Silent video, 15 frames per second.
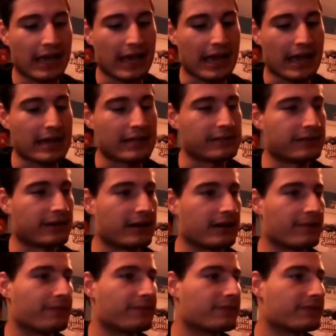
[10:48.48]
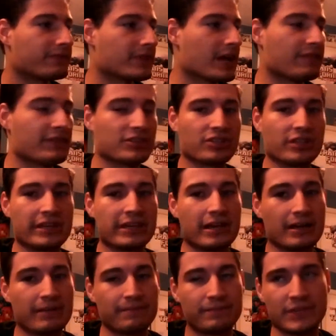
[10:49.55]
and obviously
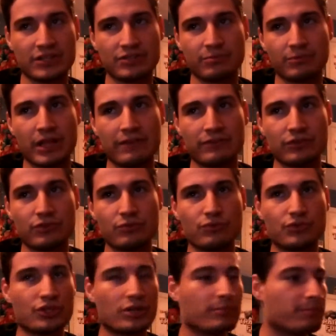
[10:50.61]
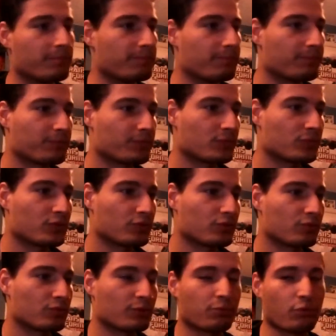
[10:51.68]
Dustin will have to do some
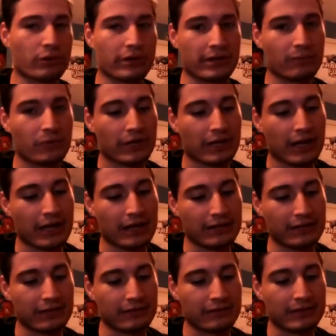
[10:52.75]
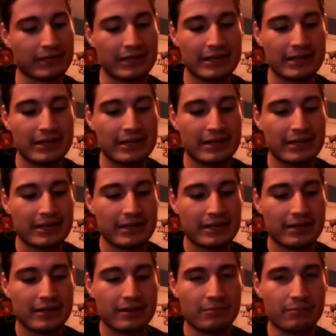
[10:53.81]
reporting and whatnot.
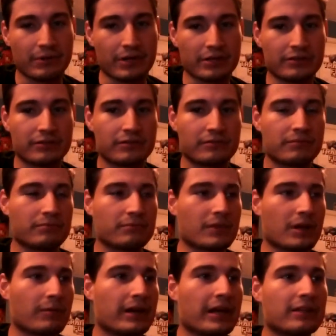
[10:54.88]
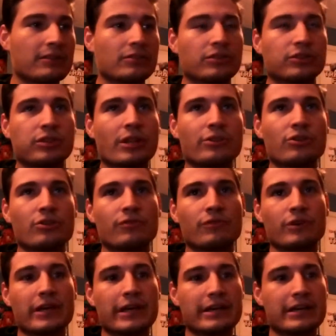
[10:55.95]
But I went ahead and lent
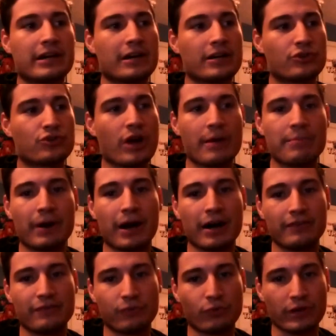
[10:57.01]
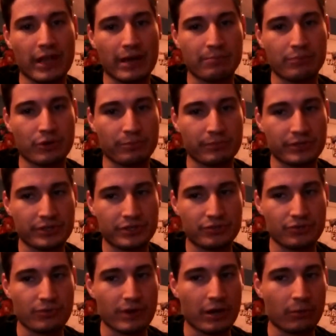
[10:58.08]
over a tripod for that purpose
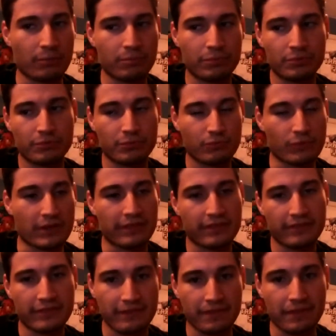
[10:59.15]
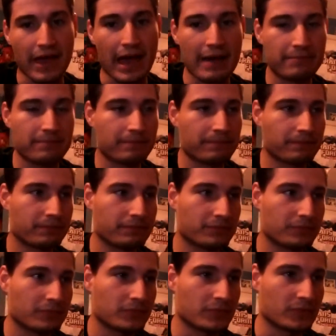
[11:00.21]
to help with that.
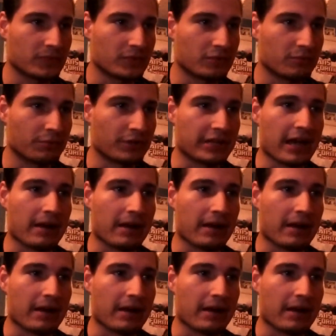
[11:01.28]
But